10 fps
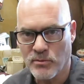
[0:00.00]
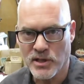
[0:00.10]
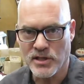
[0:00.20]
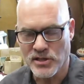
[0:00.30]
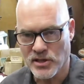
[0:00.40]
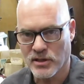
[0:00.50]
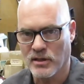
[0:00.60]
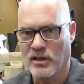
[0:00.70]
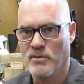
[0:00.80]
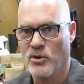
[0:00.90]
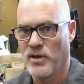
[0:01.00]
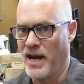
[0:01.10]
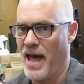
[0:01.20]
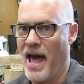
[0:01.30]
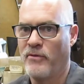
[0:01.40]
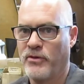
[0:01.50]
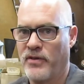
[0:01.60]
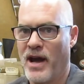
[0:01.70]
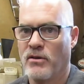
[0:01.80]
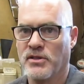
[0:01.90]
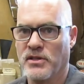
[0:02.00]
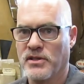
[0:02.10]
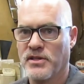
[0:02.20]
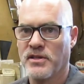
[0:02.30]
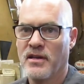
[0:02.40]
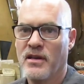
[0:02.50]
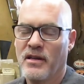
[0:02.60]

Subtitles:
which is just a little more than a half a thousandths,